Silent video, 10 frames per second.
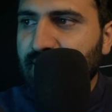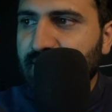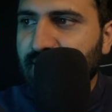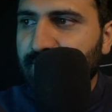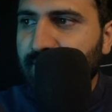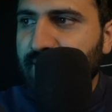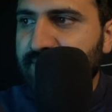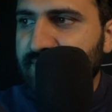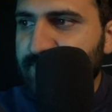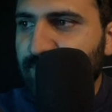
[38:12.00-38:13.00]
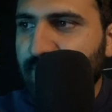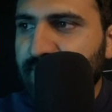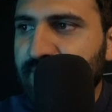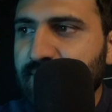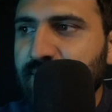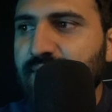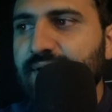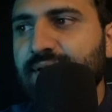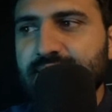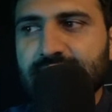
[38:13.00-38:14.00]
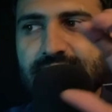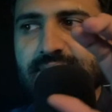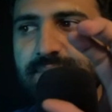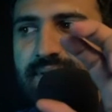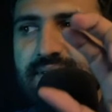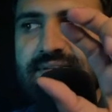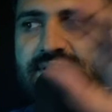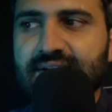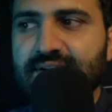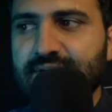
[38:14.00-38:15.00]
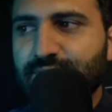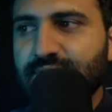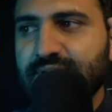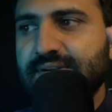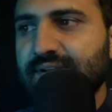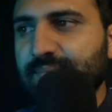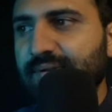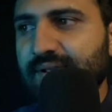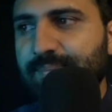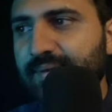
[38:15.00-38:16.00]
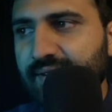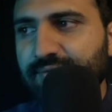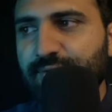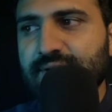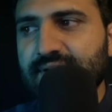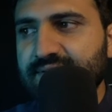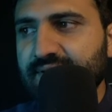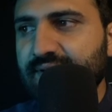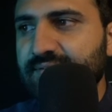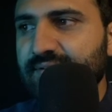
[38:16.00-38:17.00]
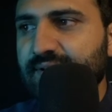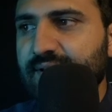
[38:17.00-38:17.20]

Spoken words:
come at this point, this will be set into the timer API for 10 seconds.